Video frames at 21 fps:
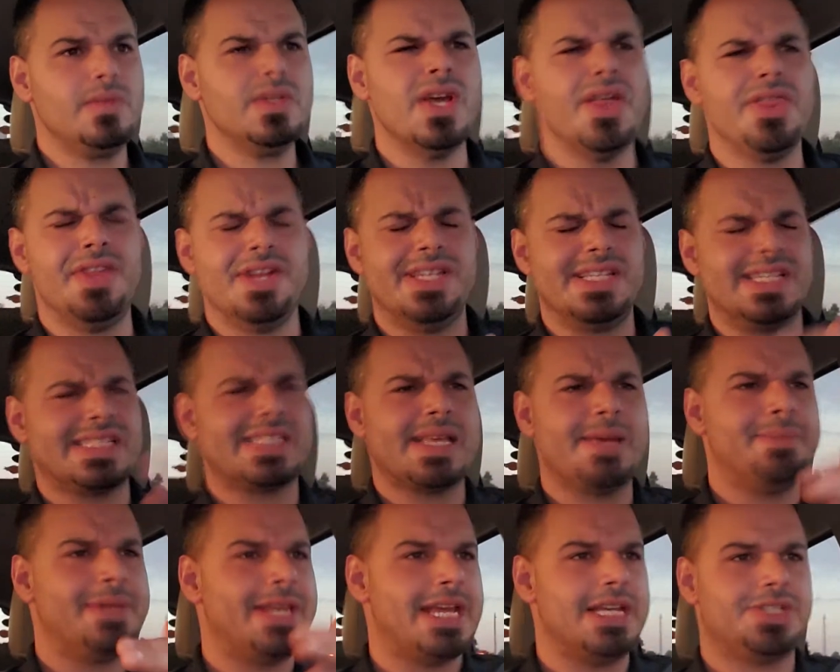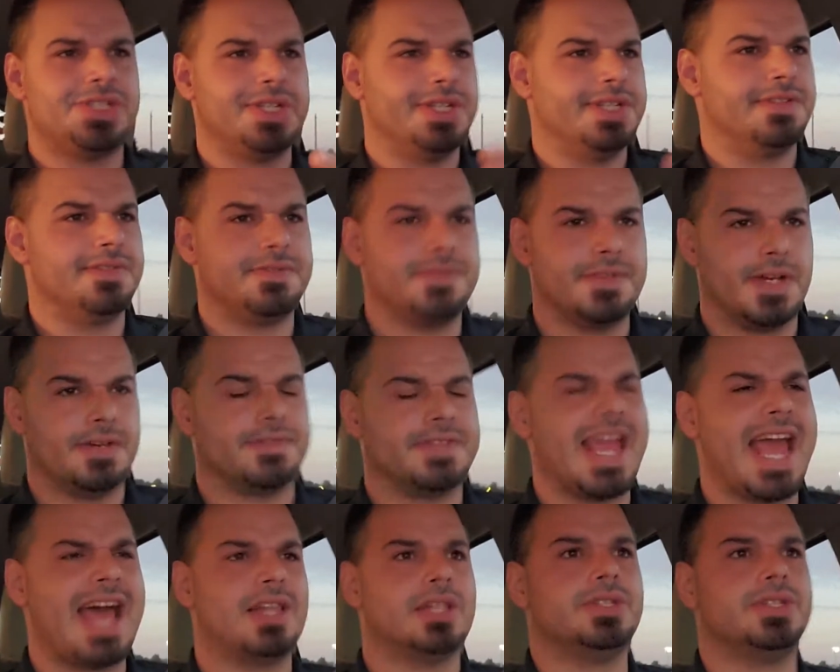the dissemination of
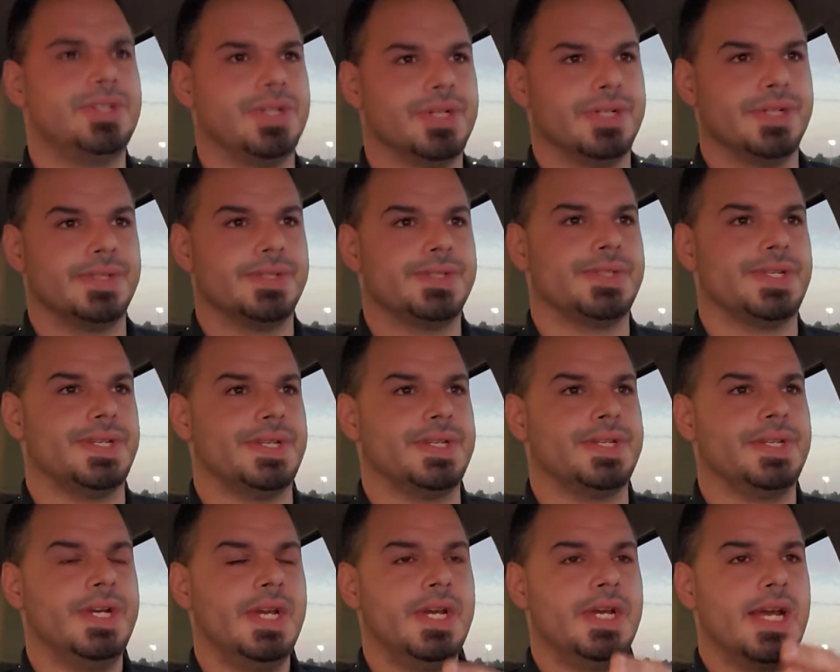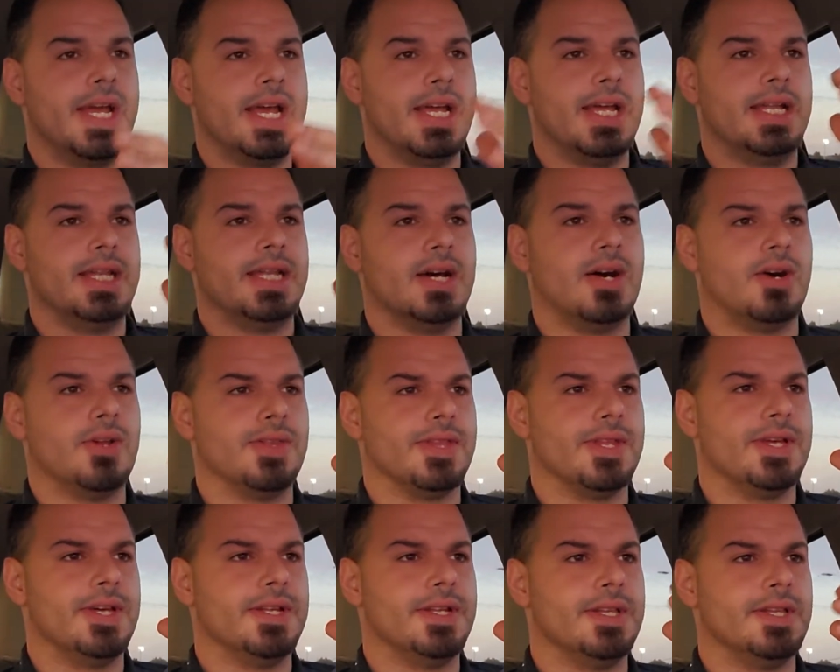calendars and all
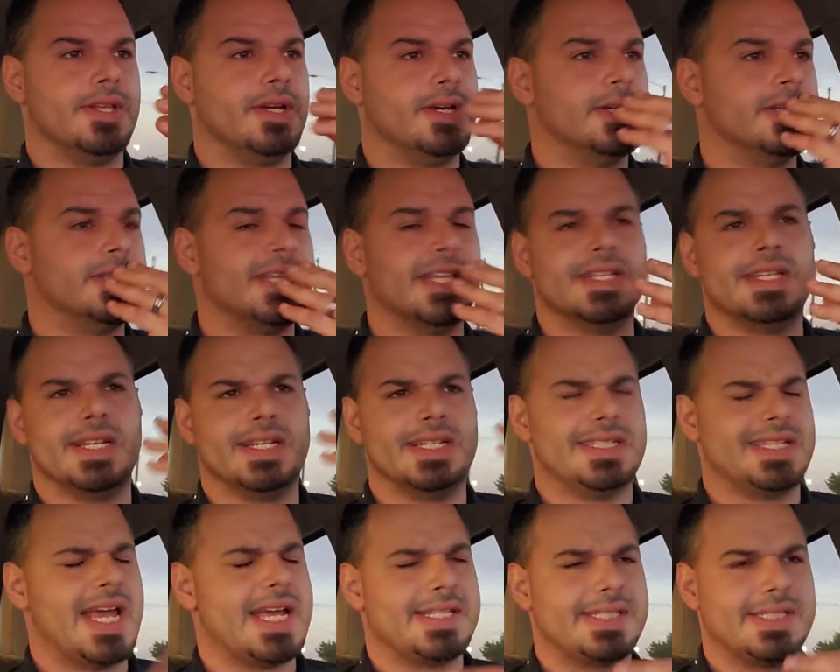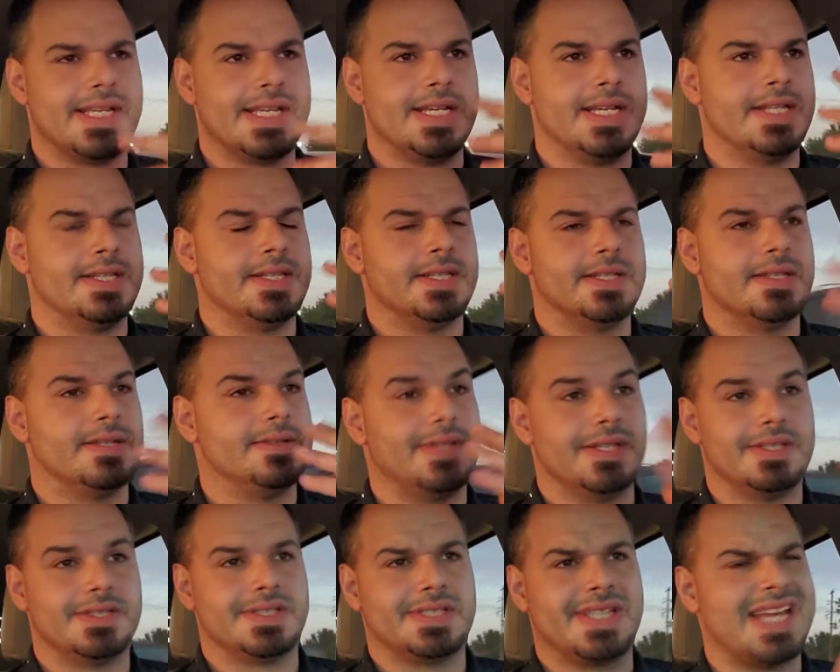the testing and
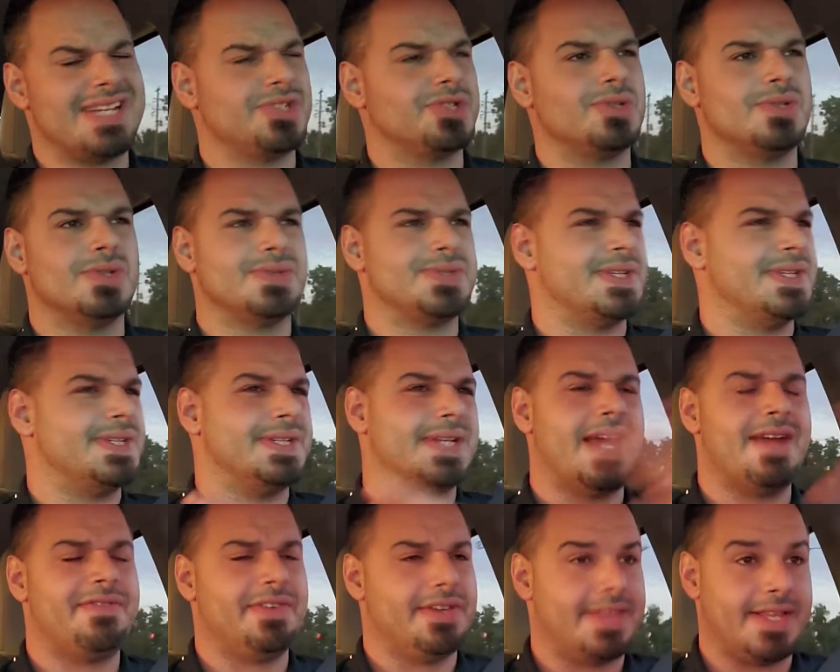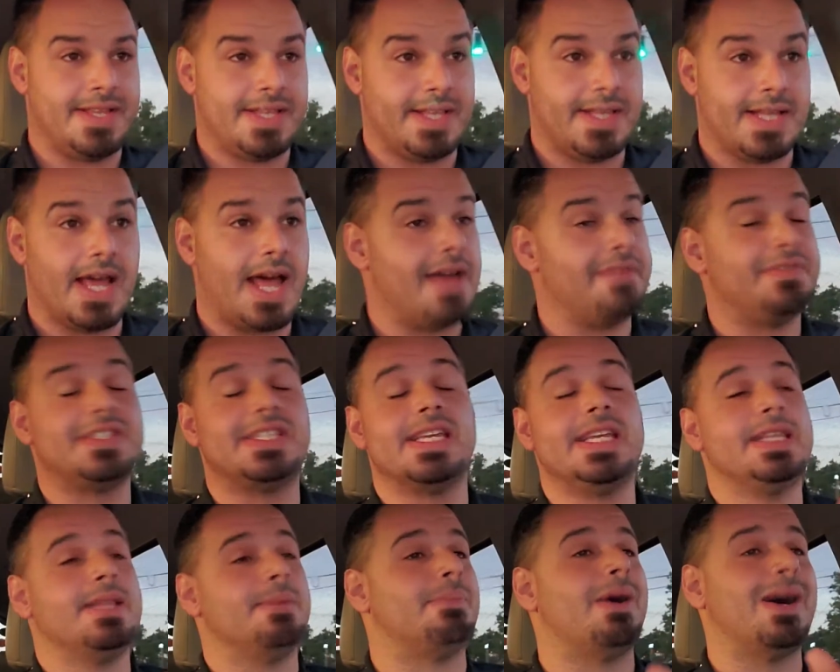the schedules and everything that I've
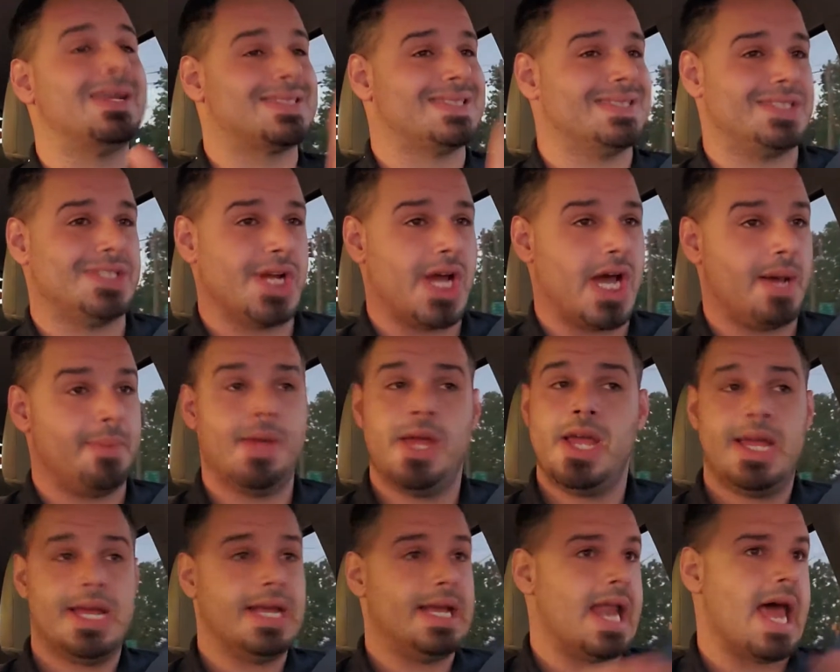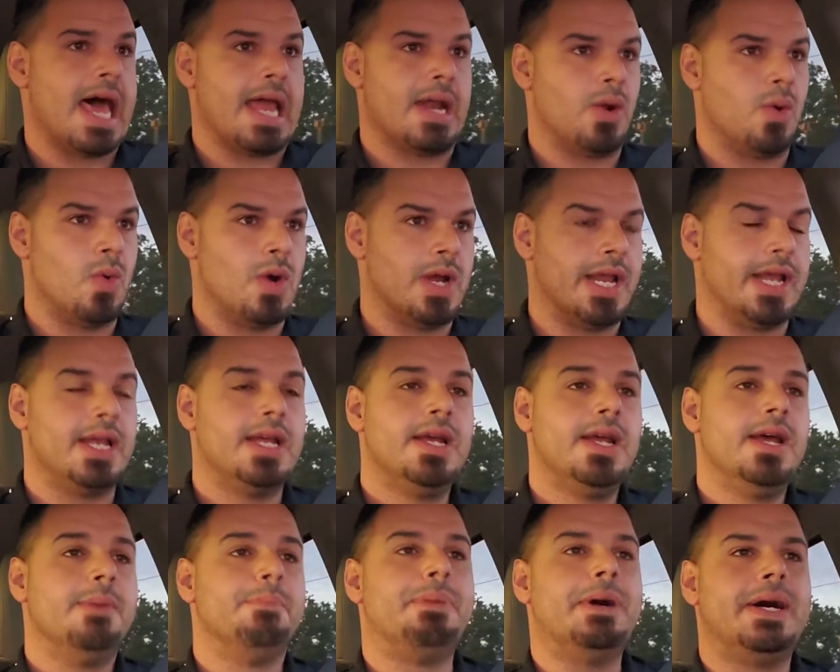seen the boss's job, and I don't want
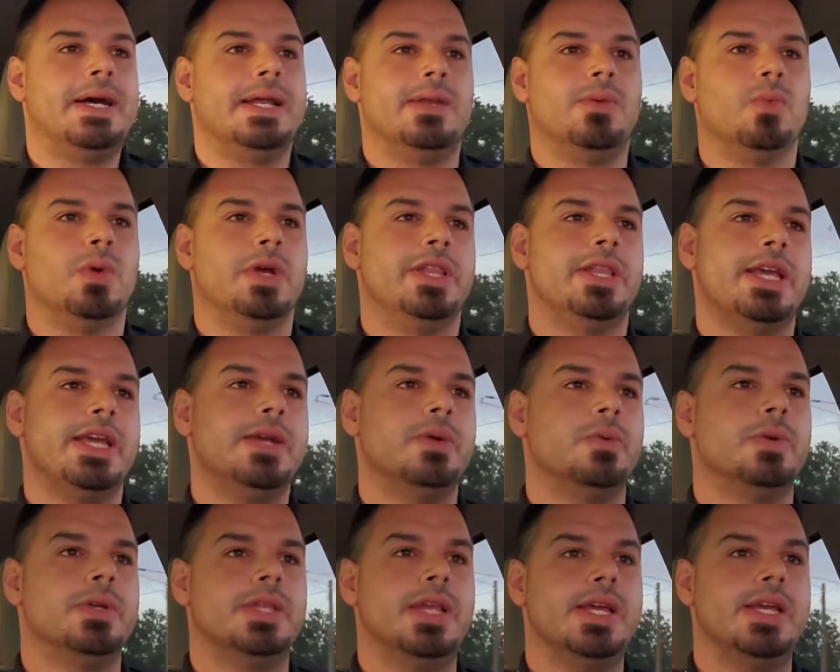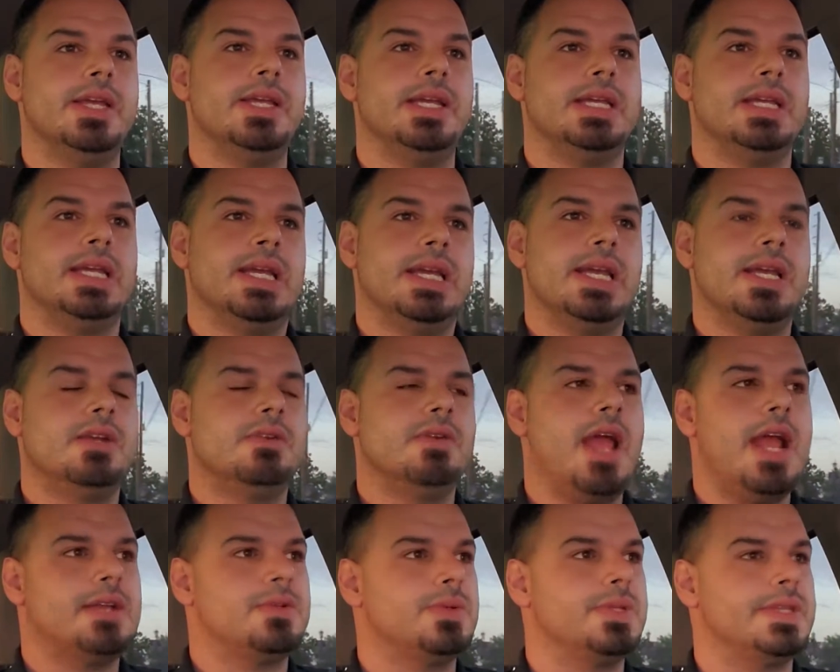it. But when they
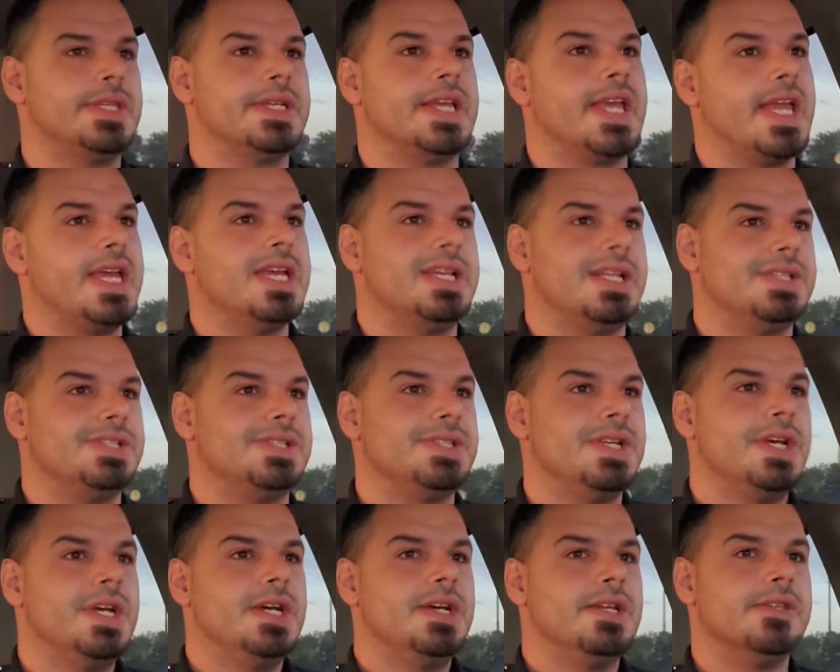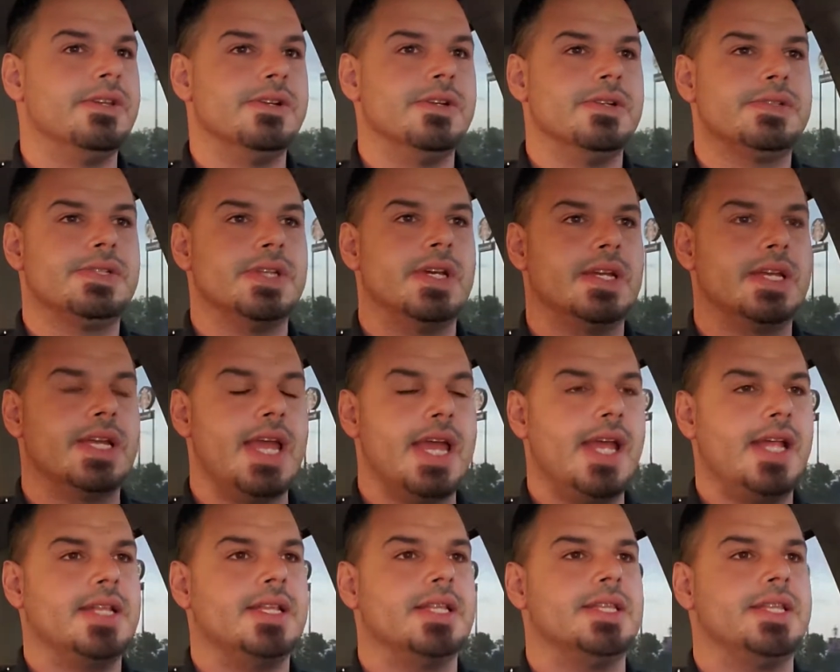interact with the kids, there's
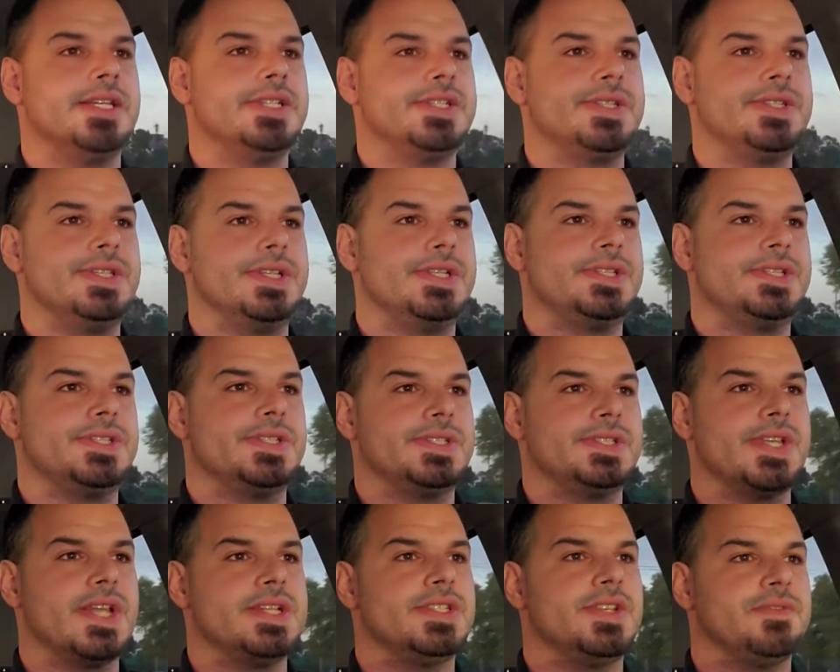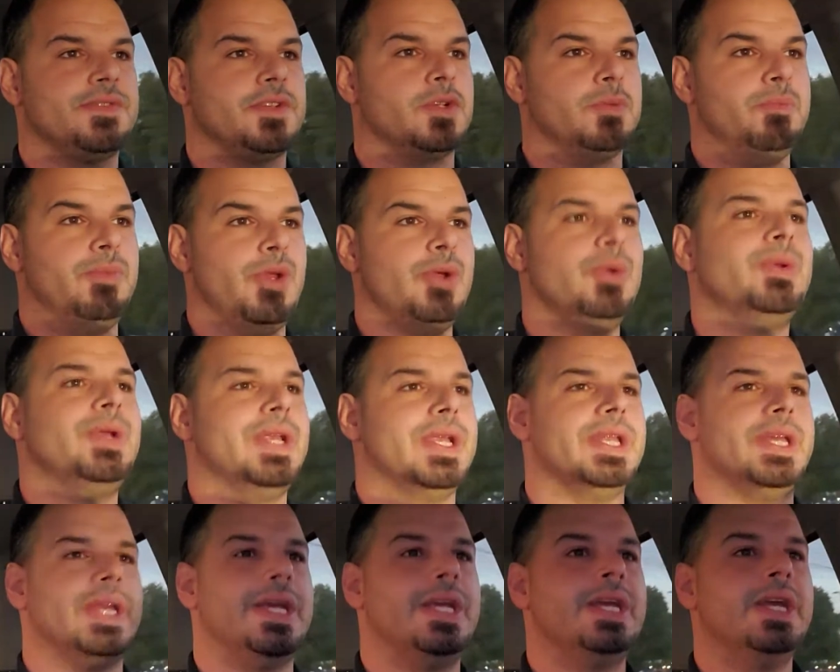again this sense of
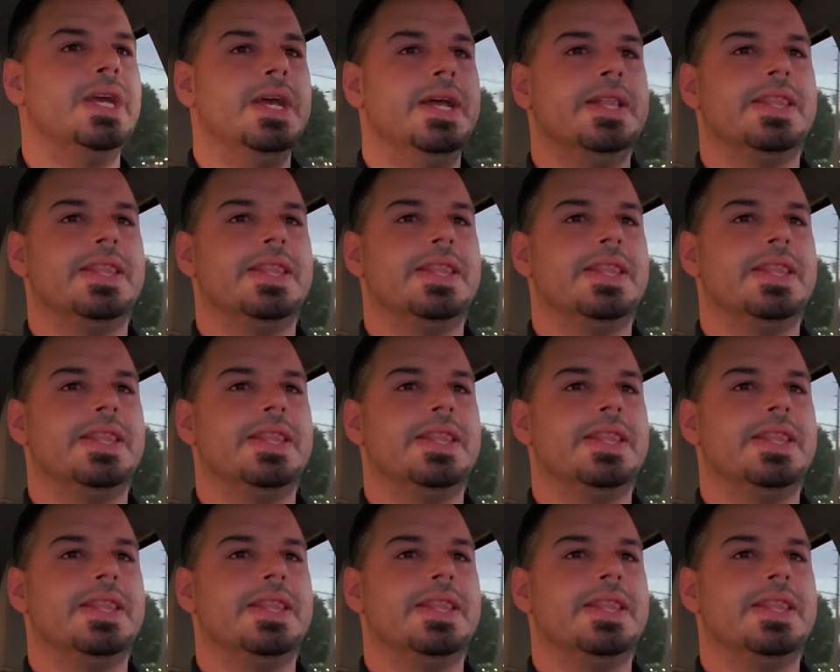community.